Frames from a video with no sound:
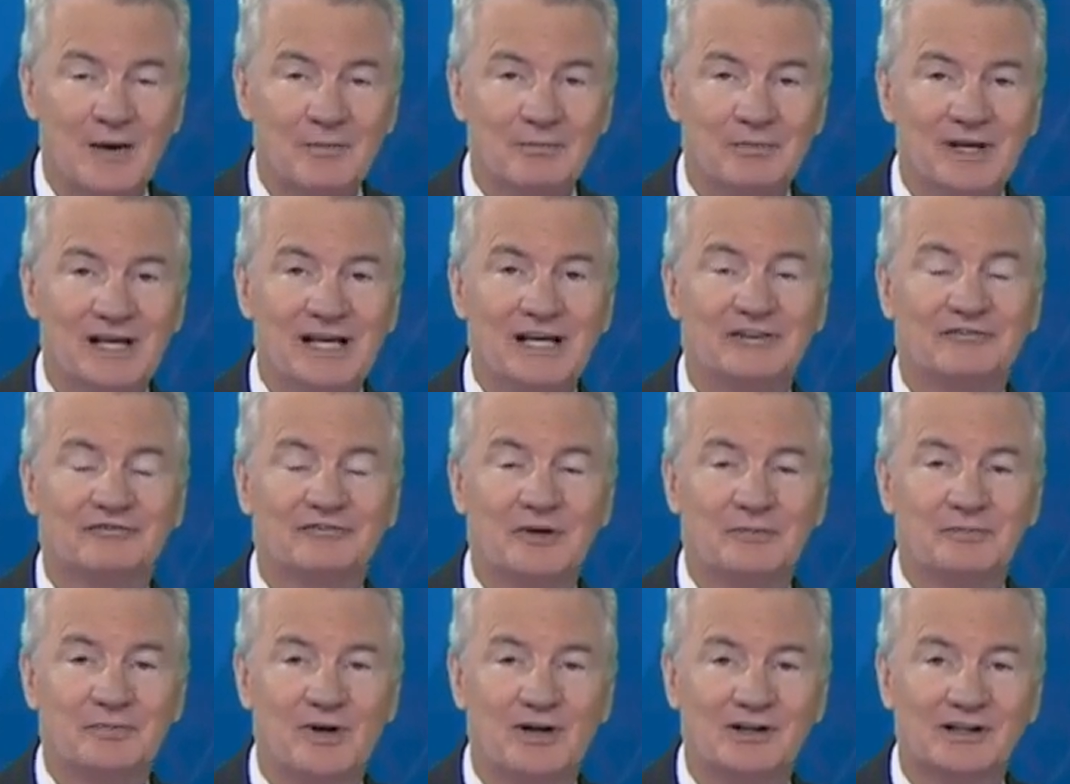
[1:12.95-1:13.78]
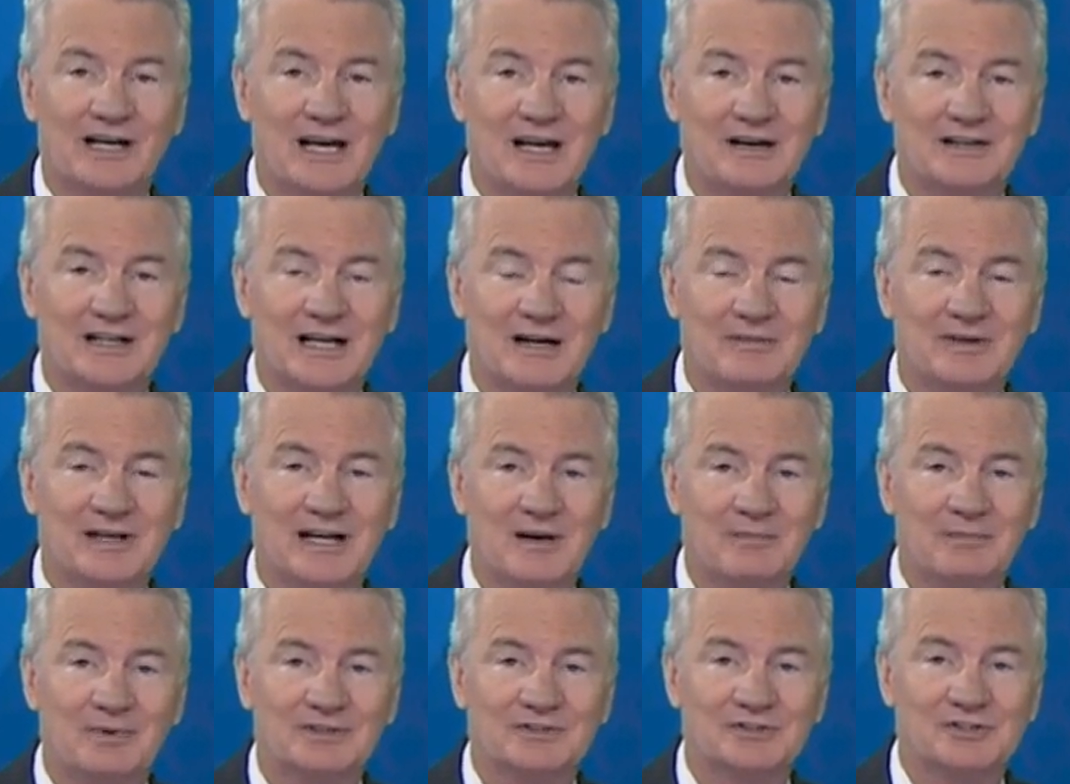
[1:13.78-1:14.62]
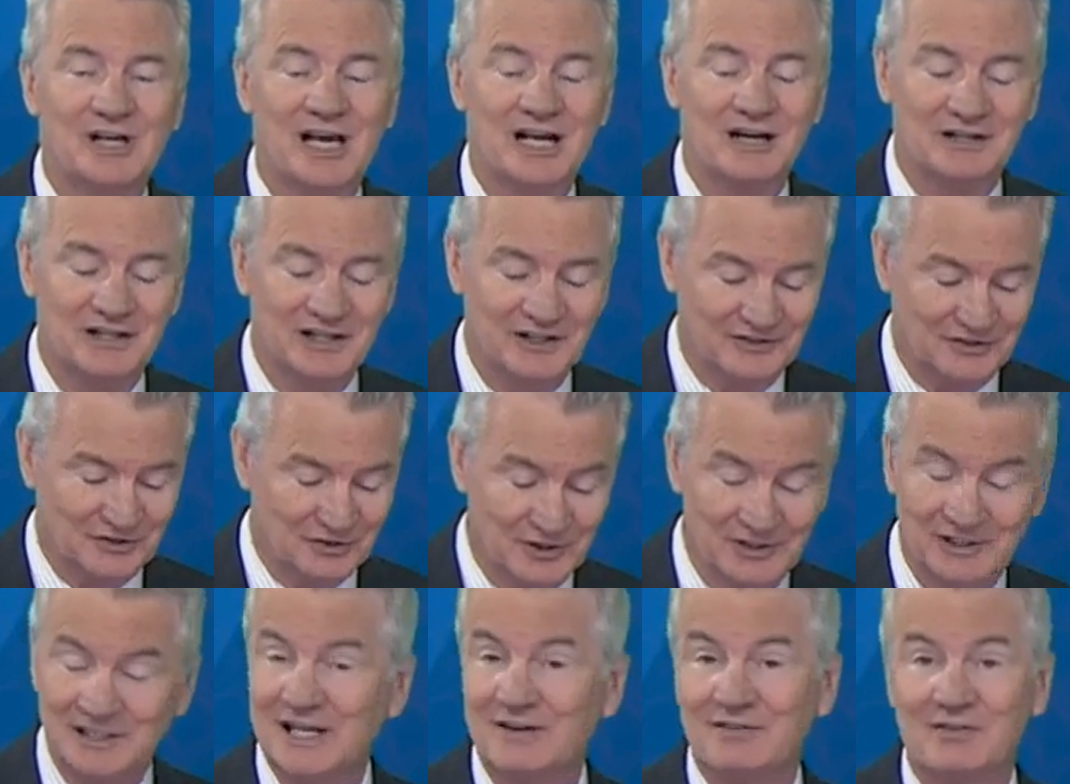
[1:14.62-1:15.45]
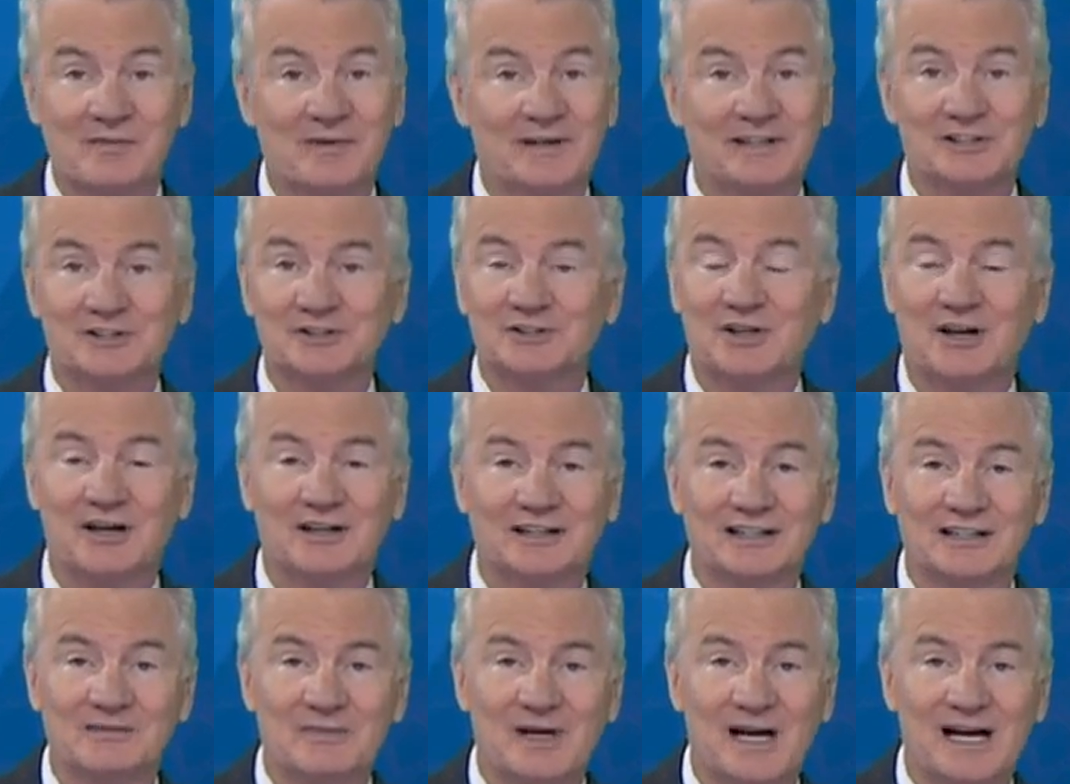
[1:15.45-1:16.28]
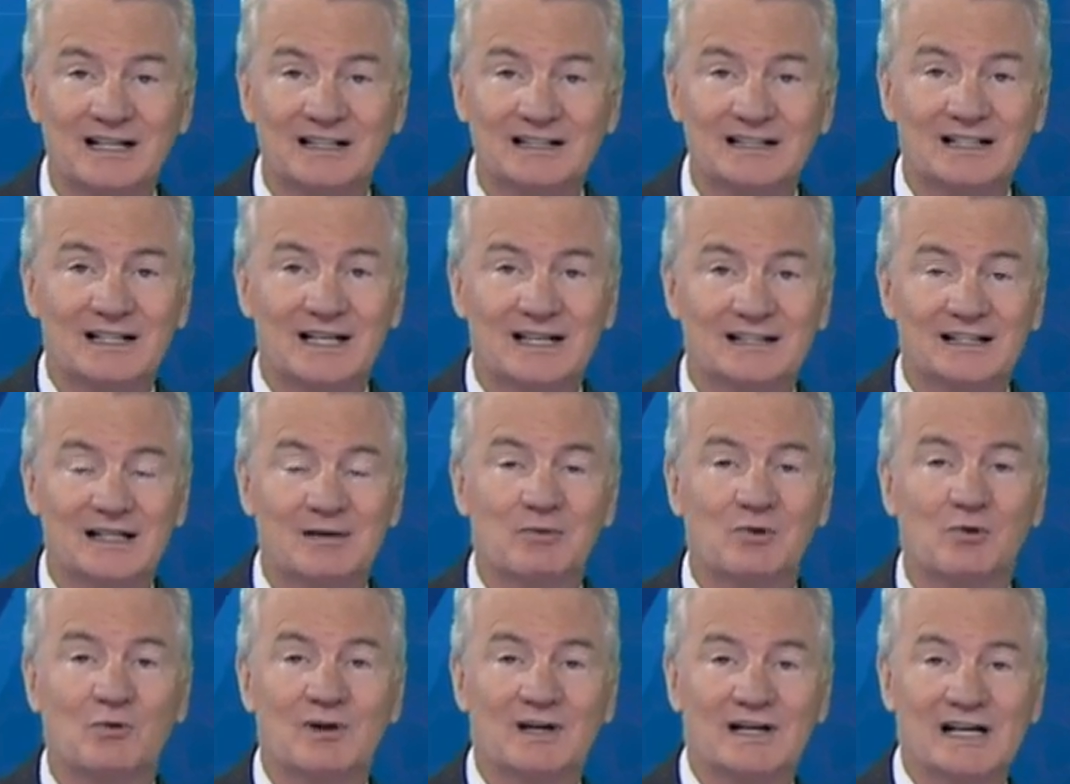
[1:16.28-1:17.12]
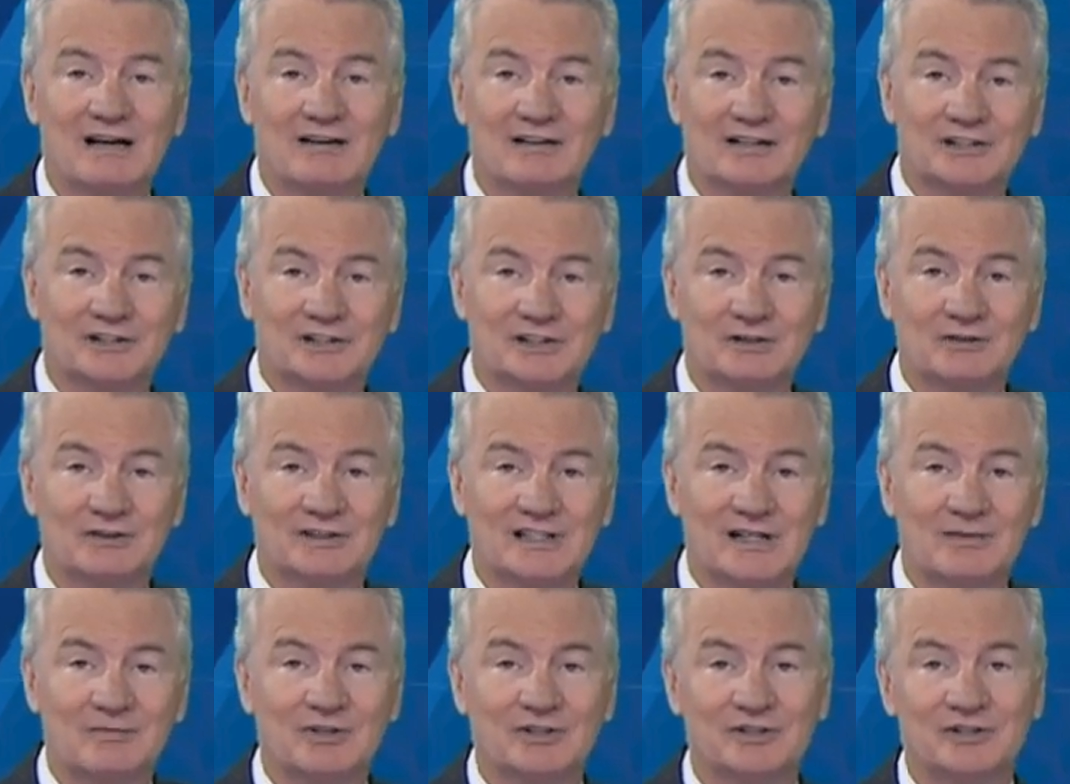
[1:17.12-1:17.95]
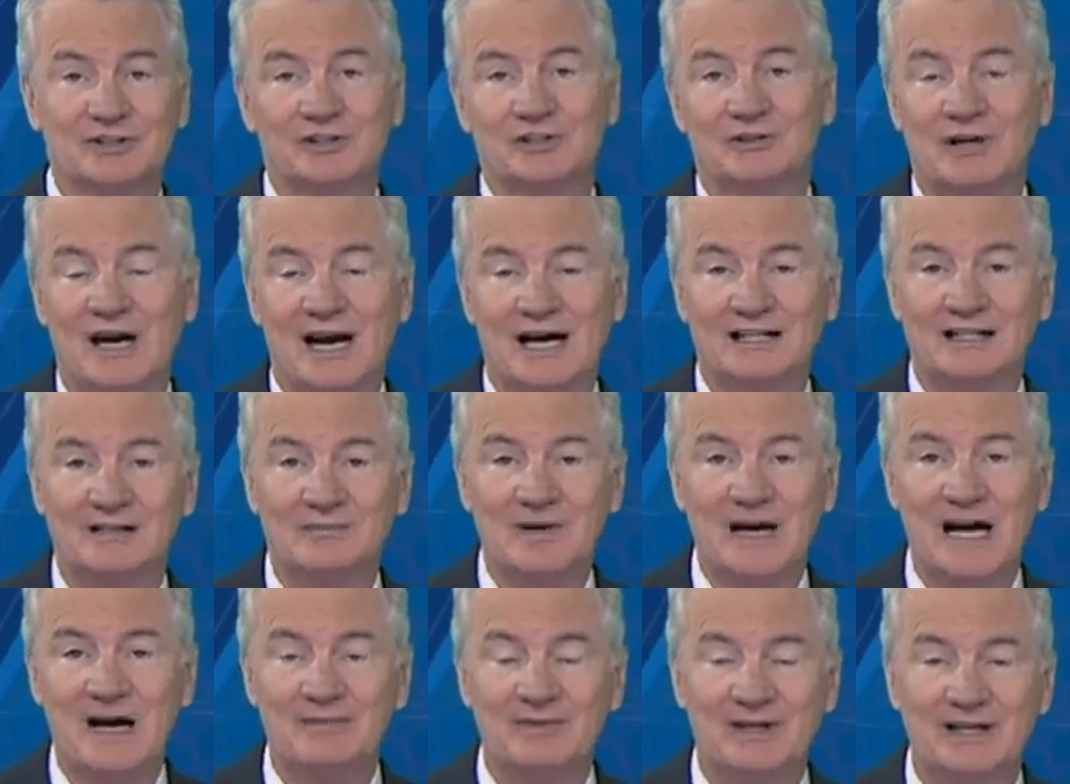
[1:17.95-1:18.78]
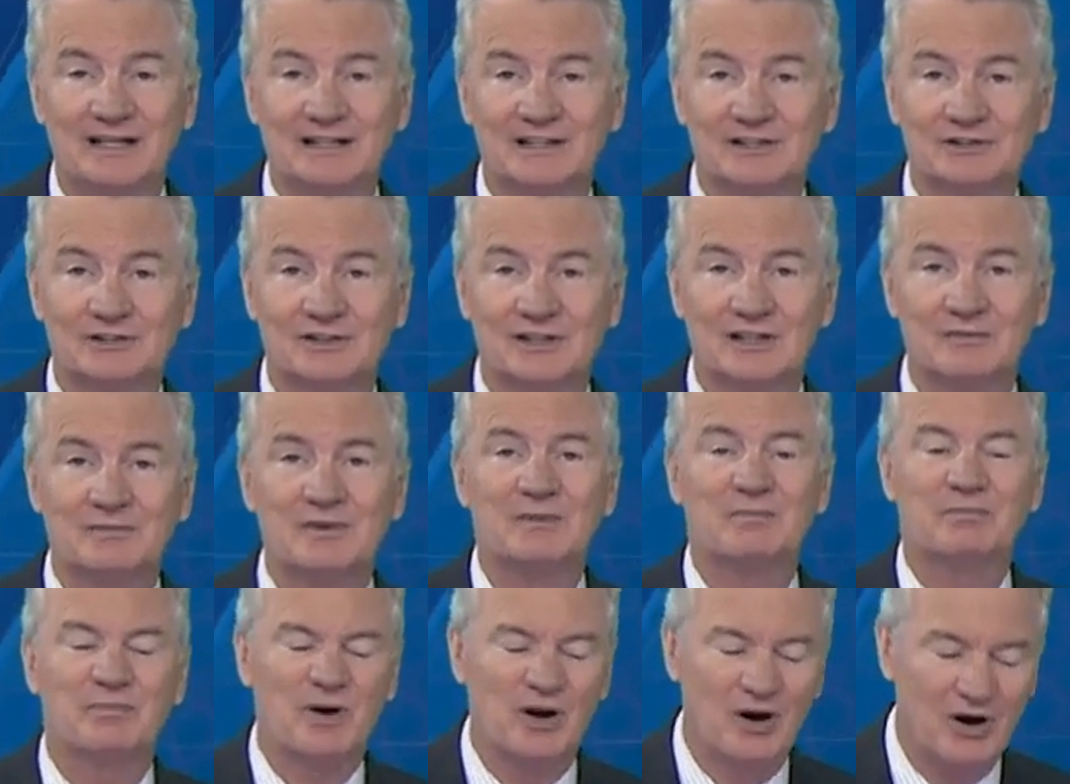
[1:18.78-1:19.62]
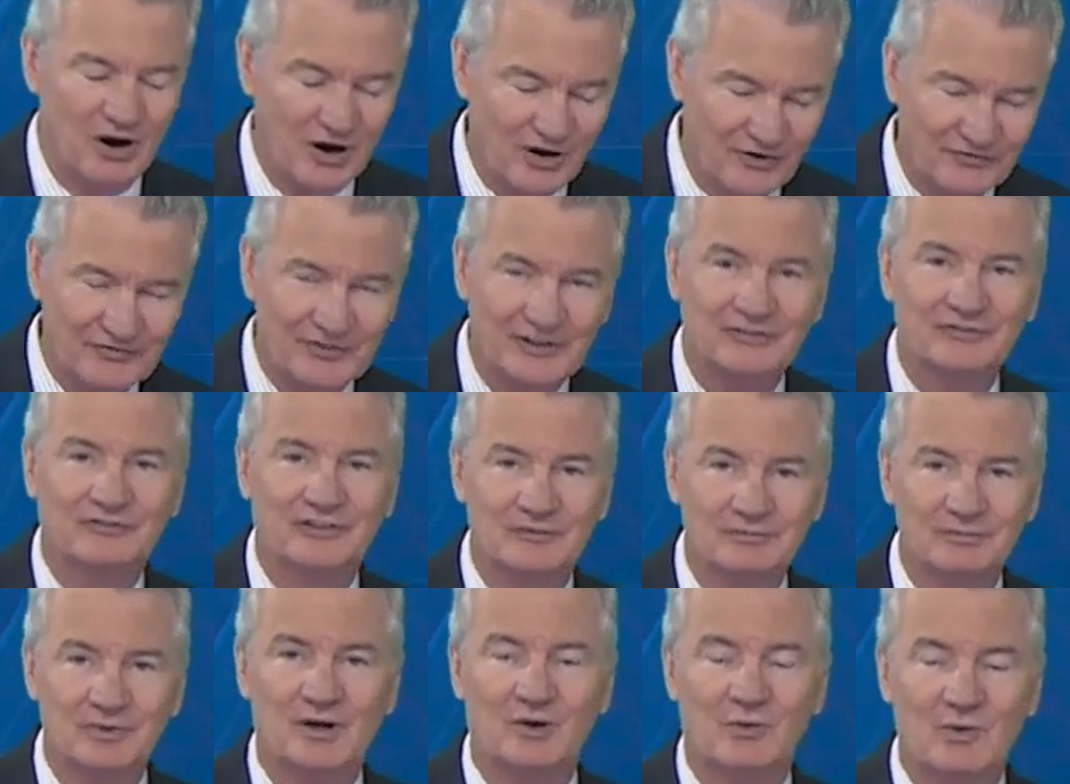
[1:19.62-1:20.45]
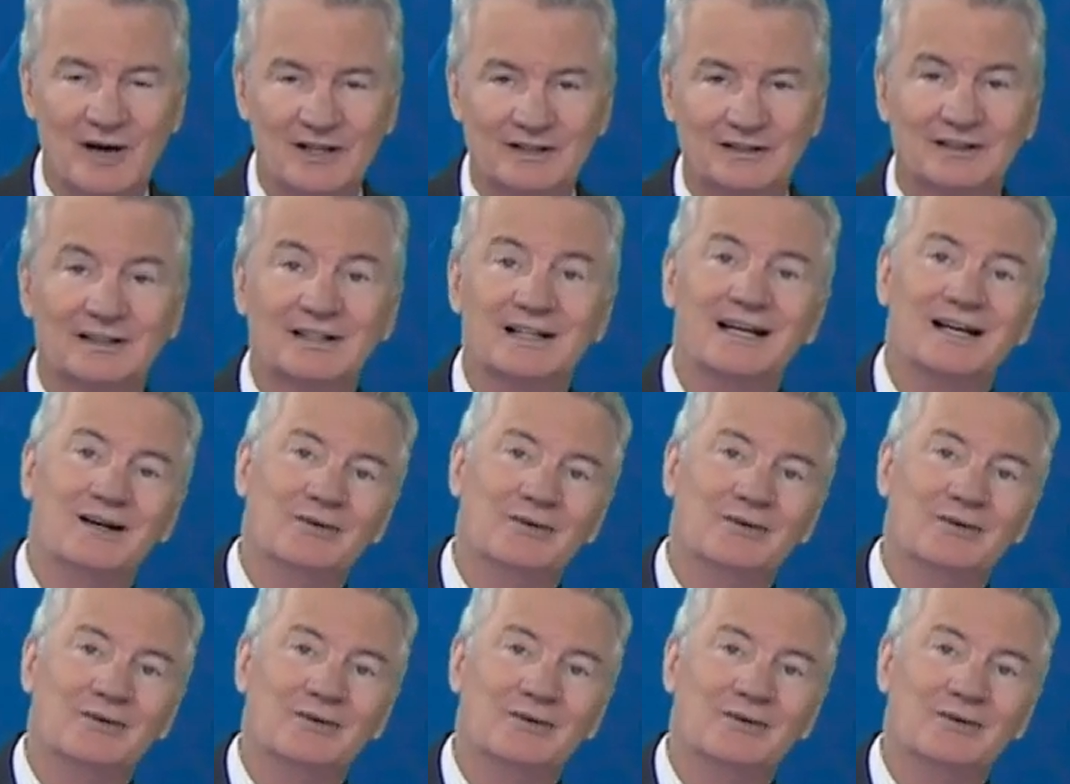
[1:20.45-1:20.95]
Big football game coming up on Saturday, of course. Everybody's talking about it. Number one LSU and number two Alabama, and it's going to be perfect football weather.